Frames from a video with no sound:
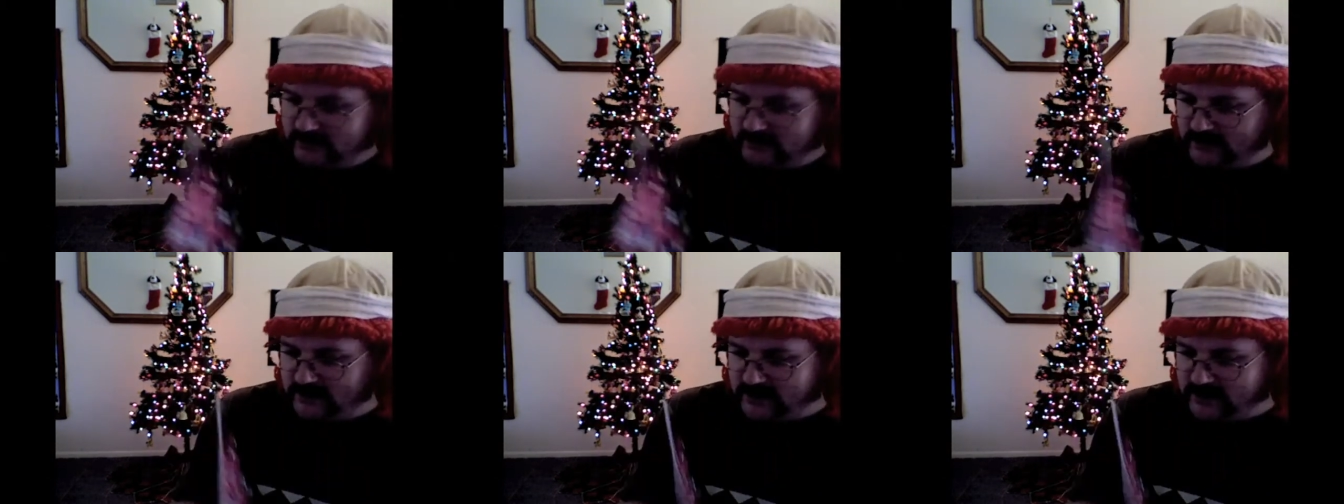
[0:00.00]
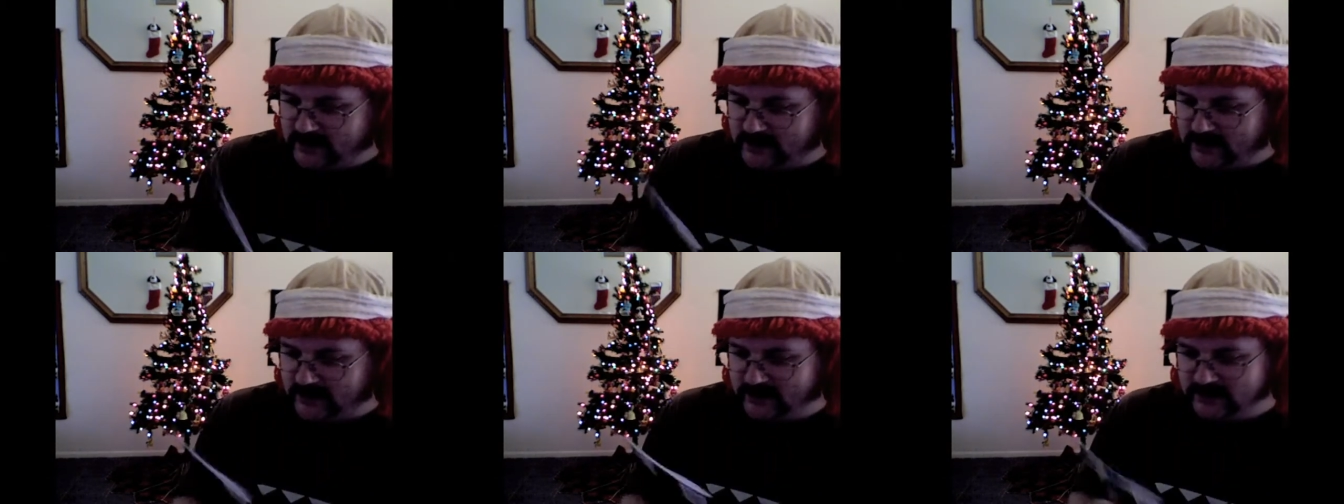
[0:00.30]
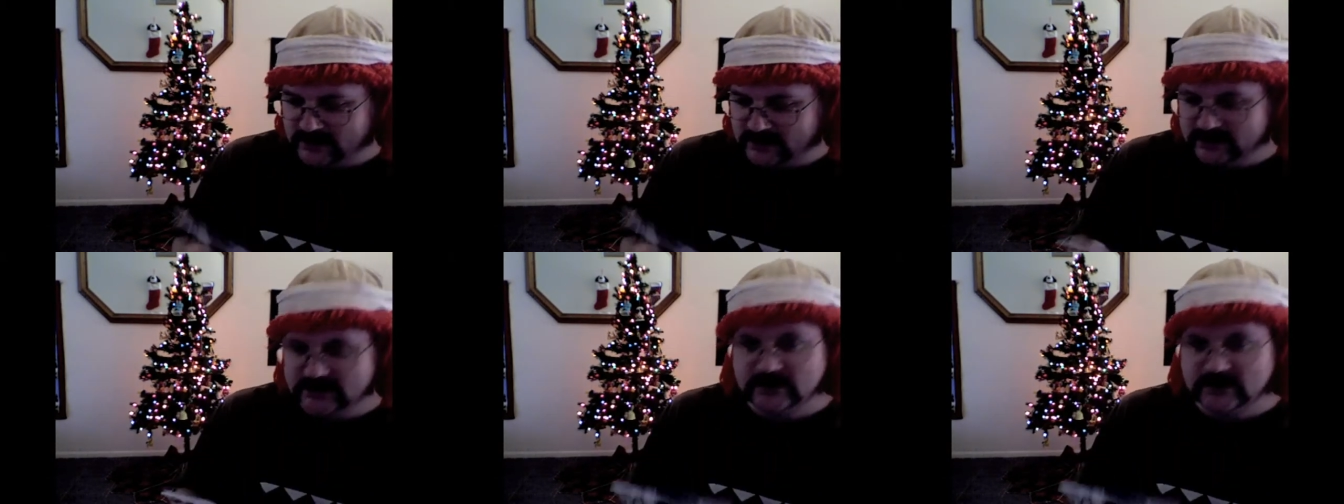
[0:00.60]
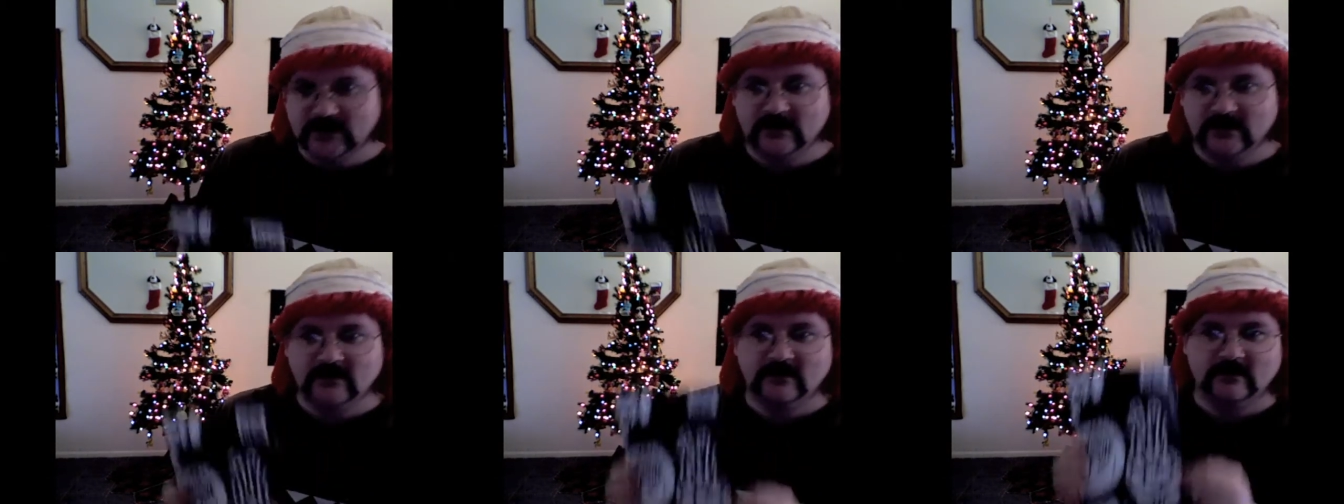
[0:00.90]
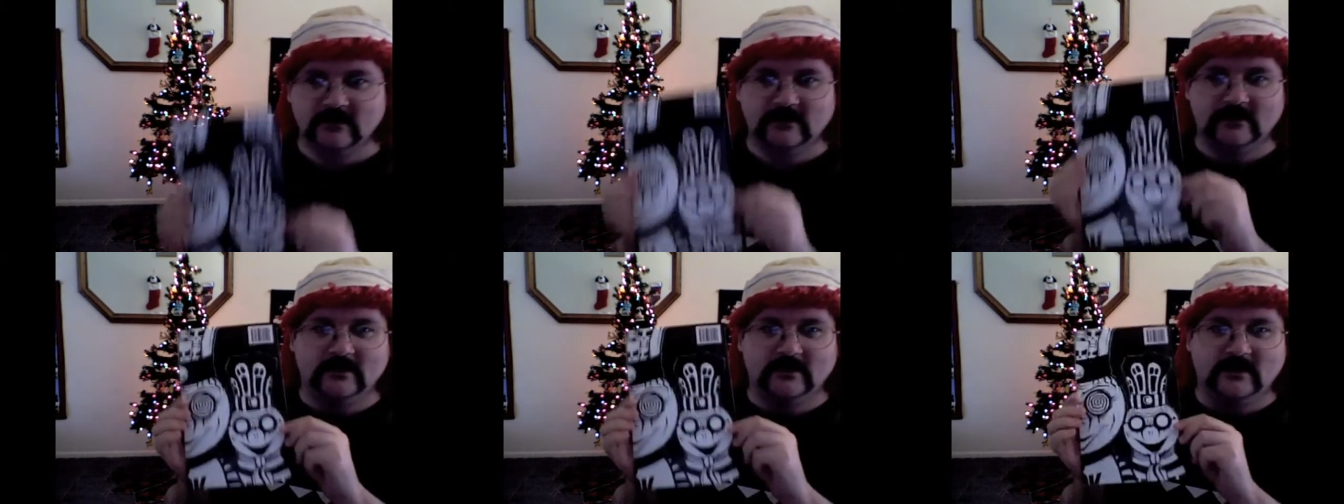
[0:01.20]
And
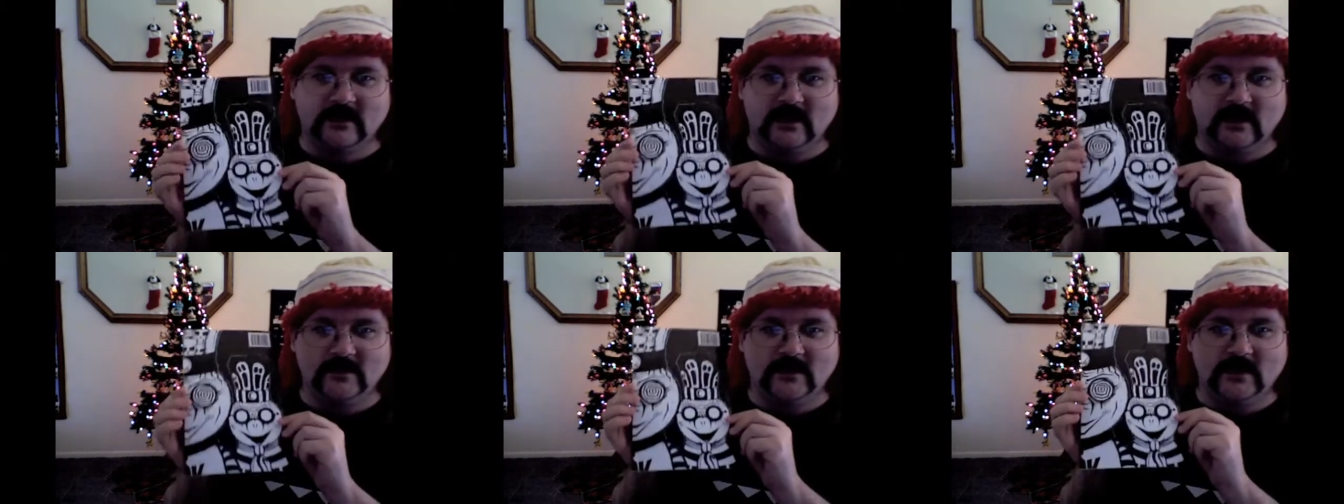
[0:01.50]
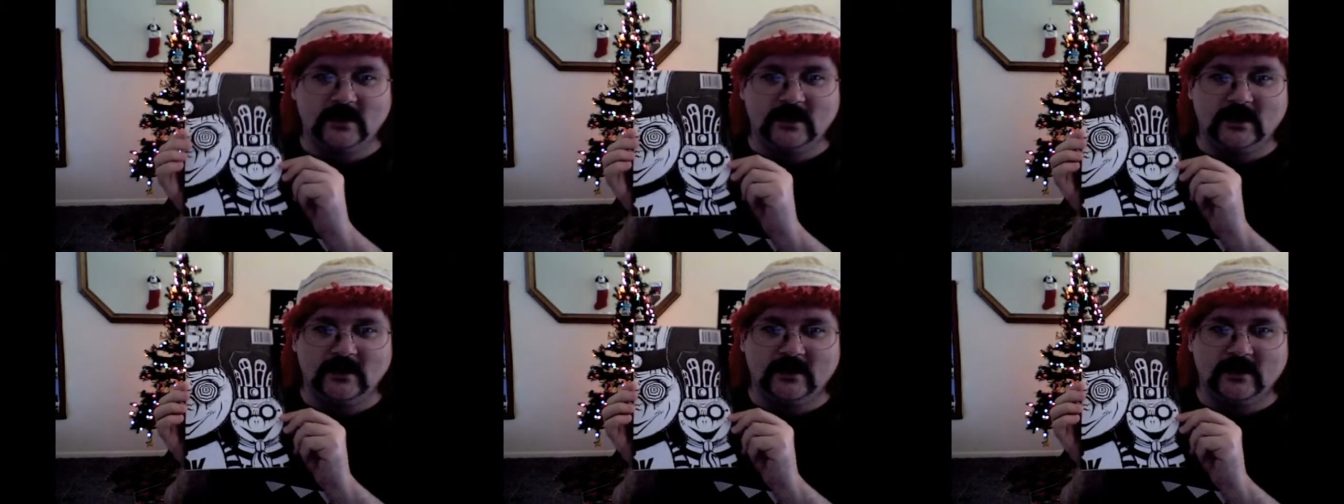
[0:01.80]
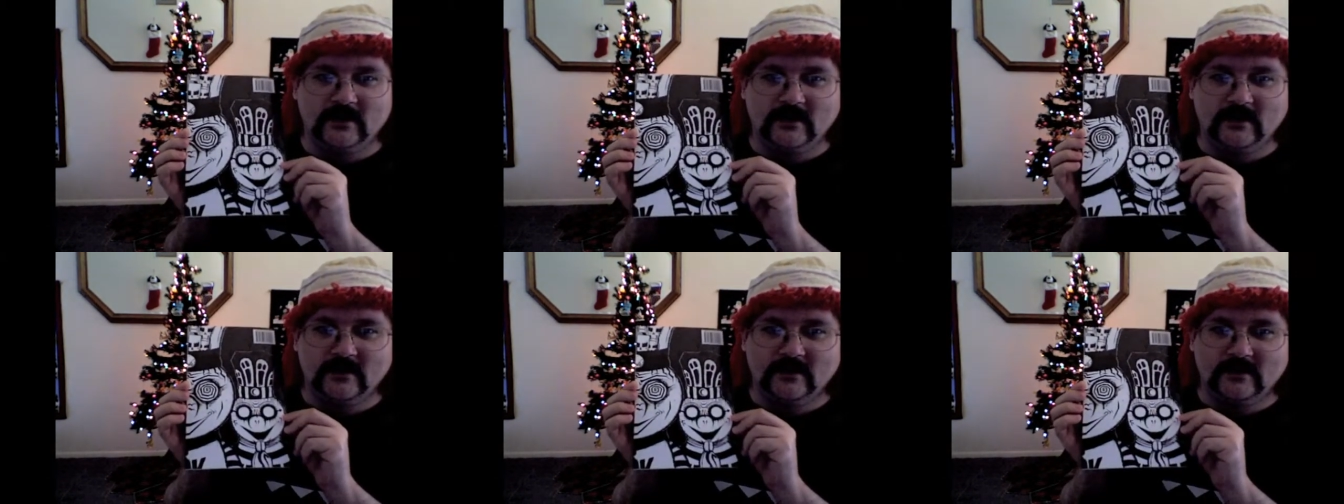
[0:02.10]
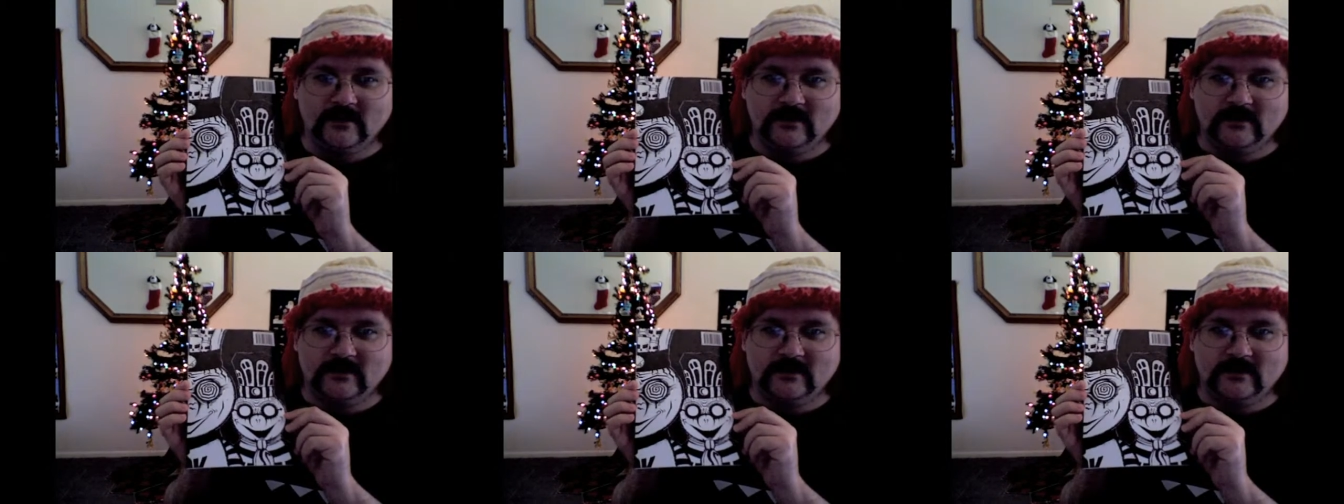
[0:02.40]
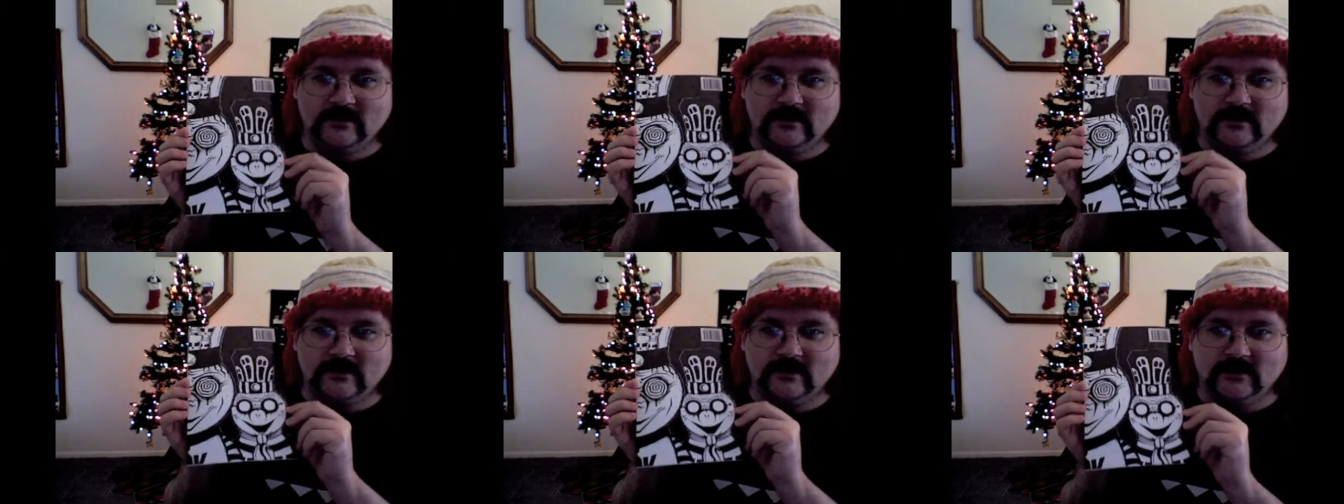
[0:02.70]
I mean,
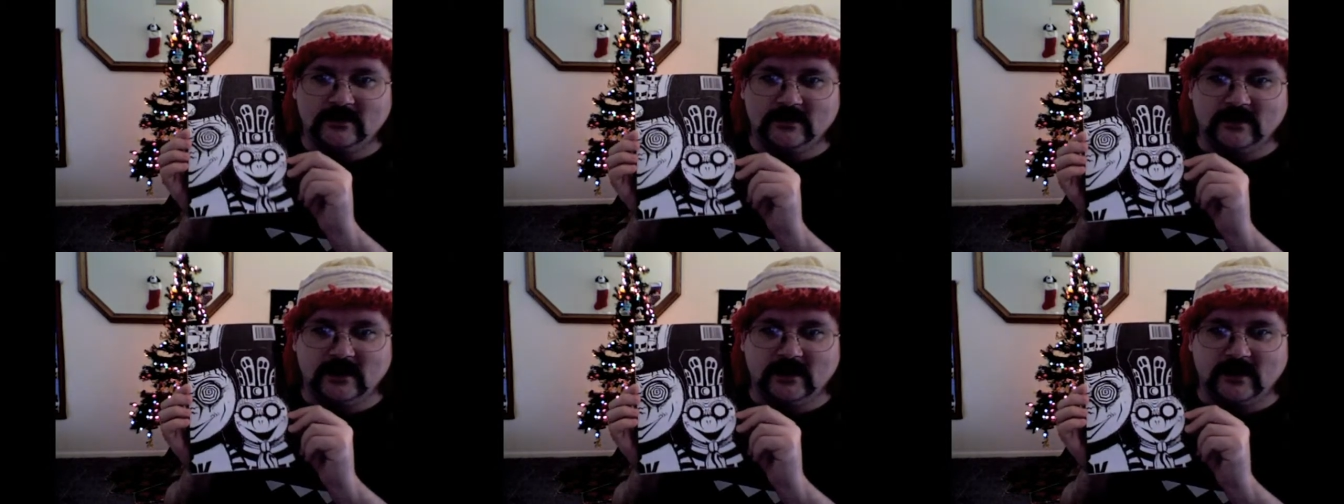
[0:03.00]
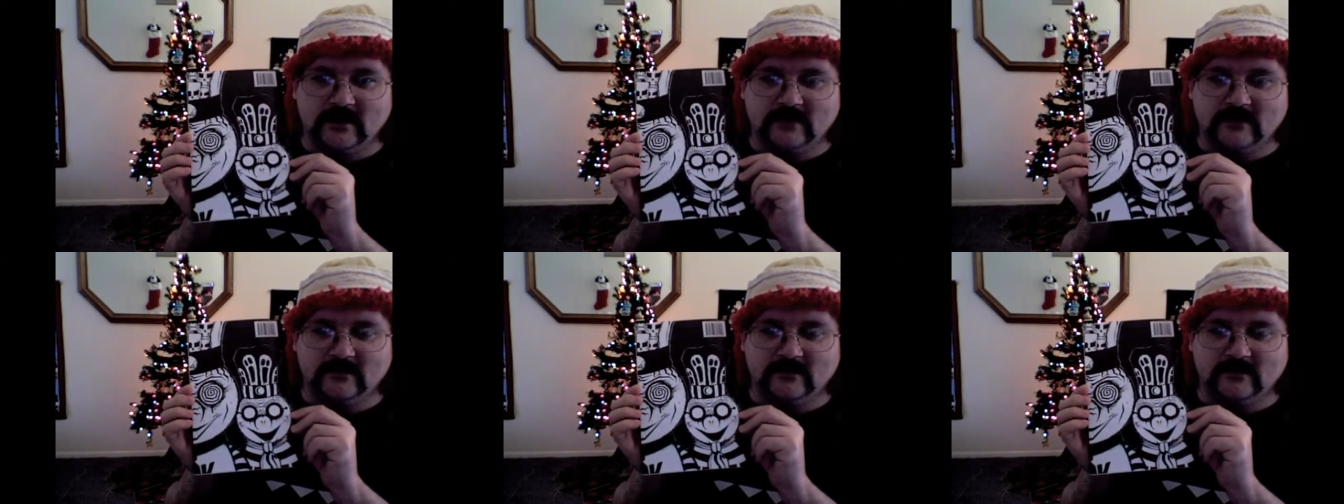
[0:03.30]
yeah.